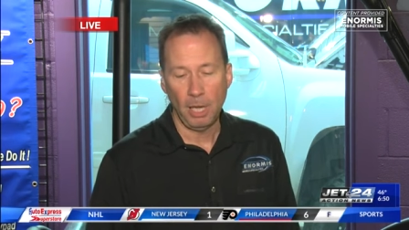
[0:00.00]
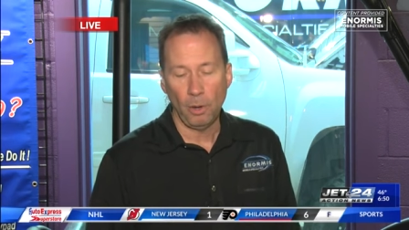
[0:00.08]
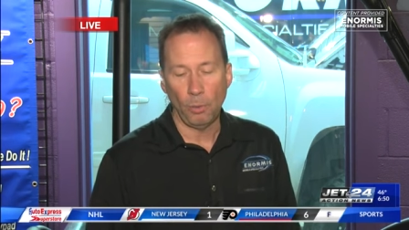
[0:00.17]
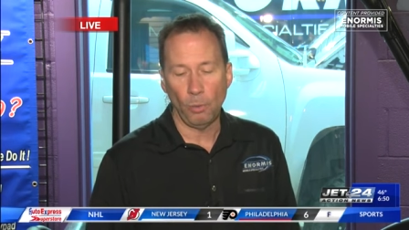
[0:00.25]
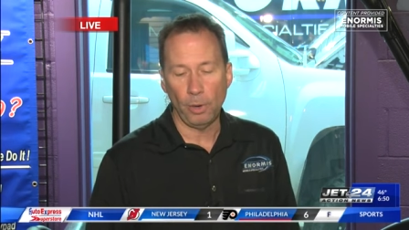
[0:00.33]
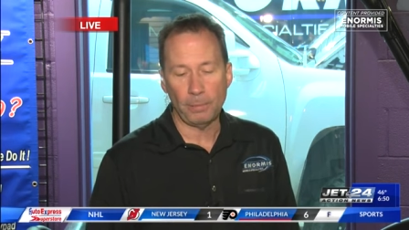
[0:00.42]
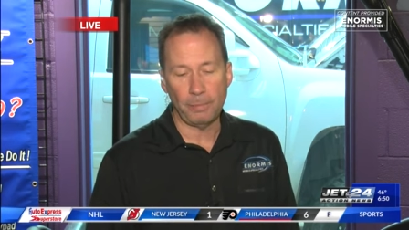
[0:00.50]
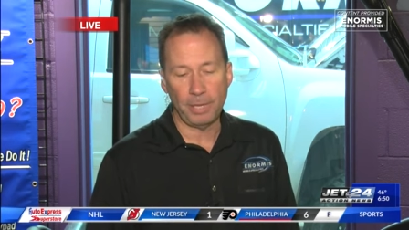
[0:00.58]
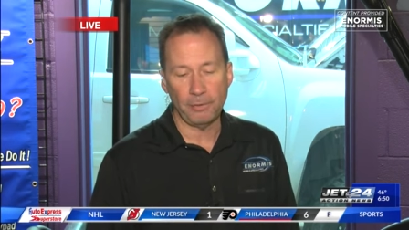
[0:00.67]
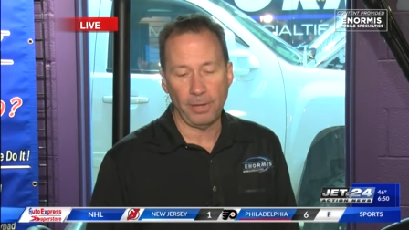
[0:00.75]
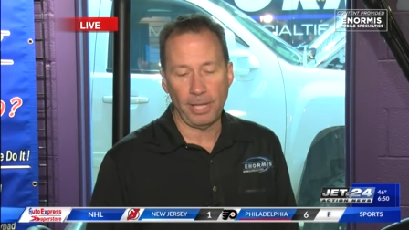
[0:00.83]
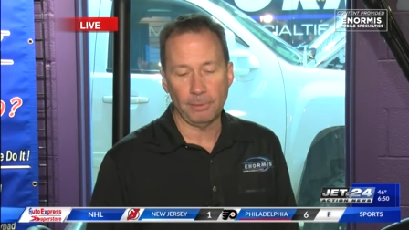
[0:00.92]
Would it be
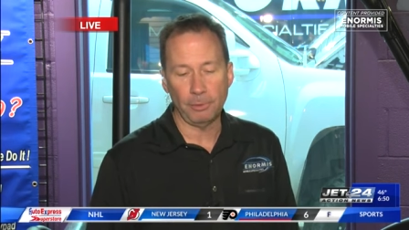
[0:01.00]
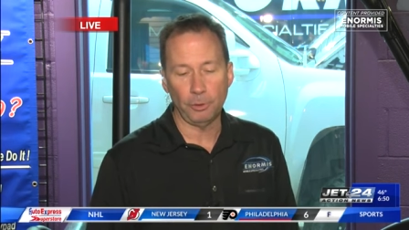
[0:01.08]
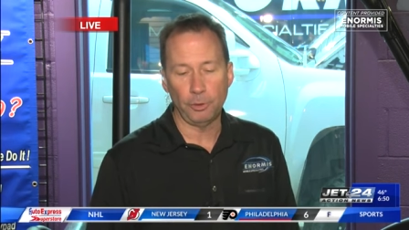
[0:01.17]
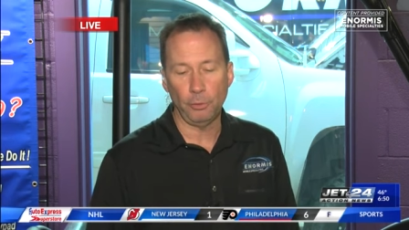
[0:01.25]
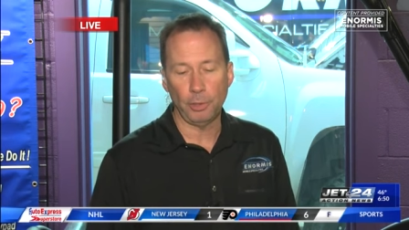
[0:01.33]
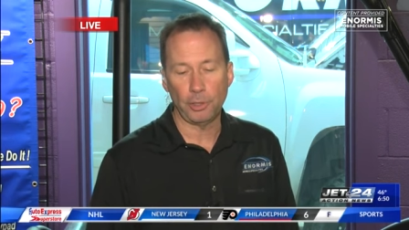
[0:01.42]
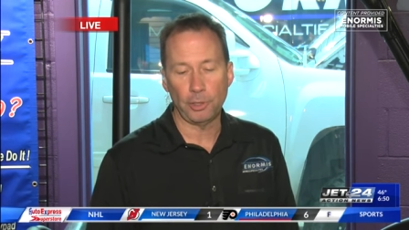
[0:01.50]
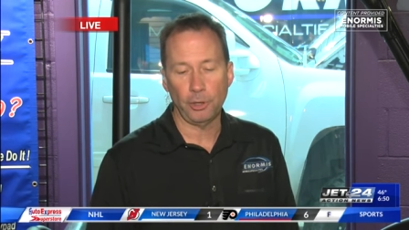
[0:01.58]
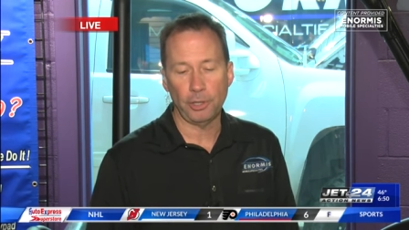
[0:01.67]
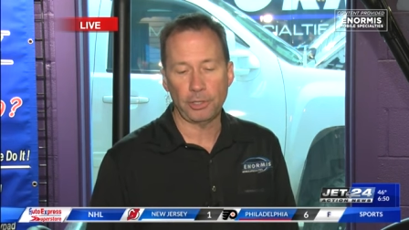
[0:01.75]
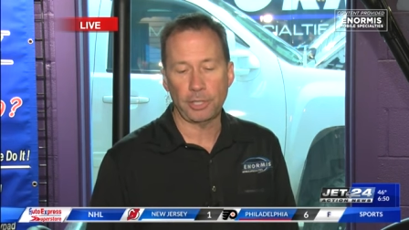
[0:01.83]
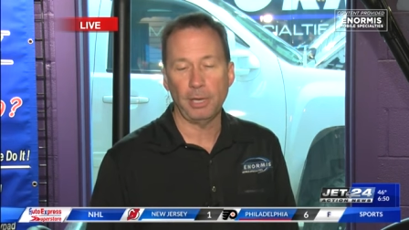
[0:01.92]
available to
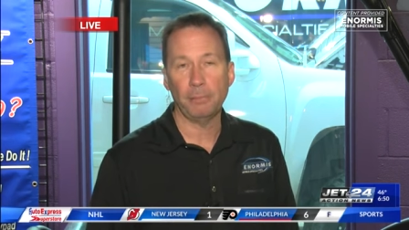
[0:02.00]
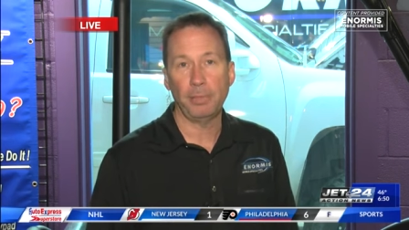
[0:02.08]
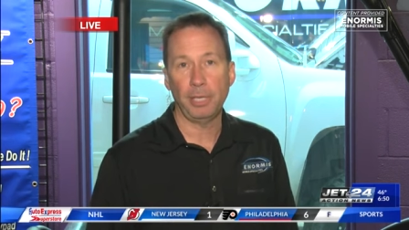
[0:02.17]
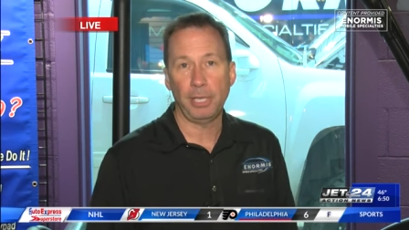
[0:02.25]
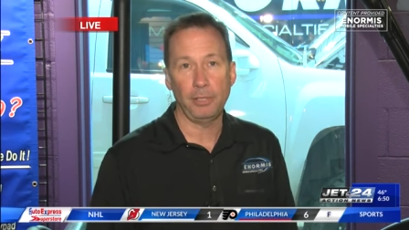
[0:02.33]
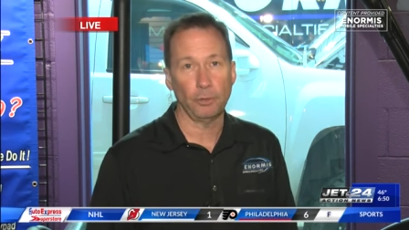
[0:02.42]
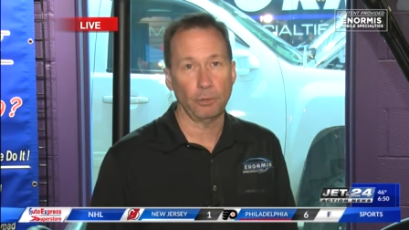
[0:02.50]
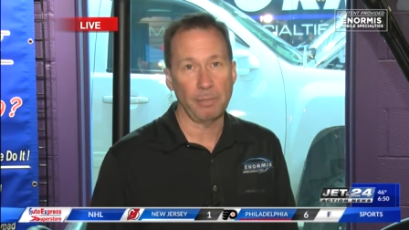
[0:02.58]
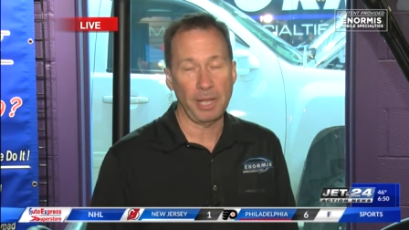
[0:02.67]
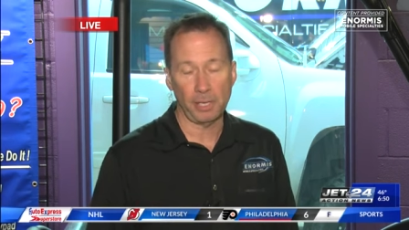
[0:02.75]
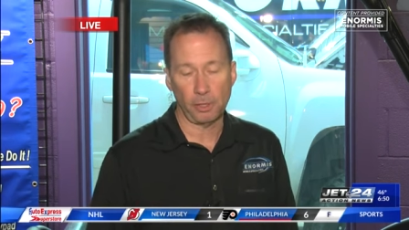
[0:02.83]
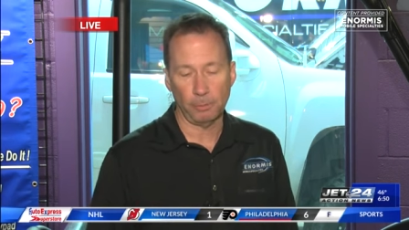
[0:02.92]
insurance companies or
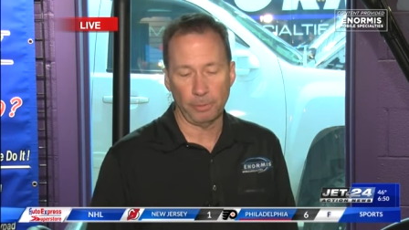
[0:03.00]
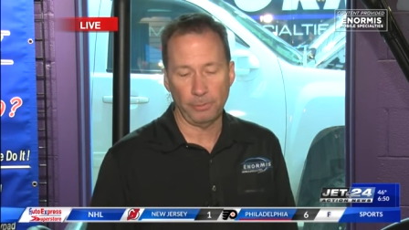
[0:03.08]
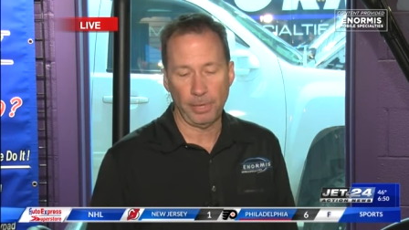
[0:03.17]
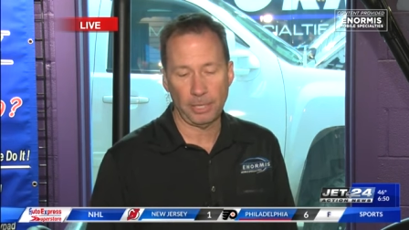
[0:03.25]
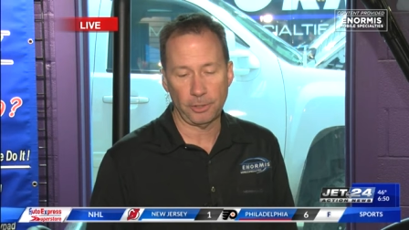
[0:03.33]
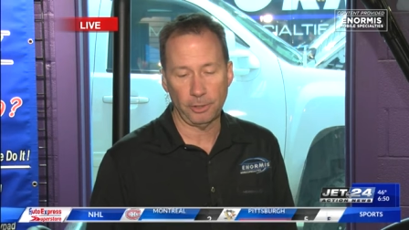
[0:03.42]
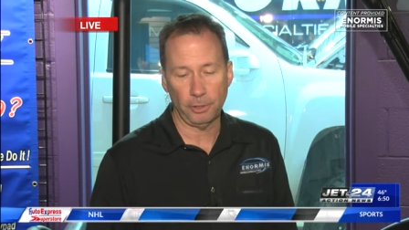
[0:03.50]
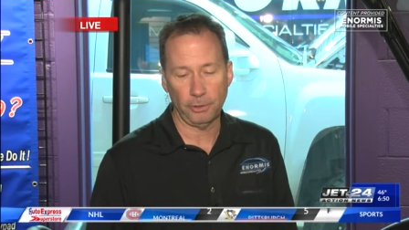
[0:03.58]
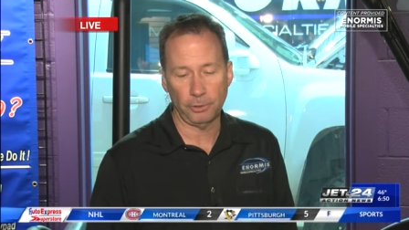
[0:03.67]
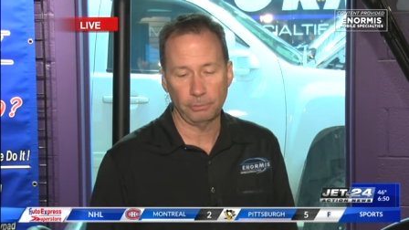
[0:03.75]
medical professionals?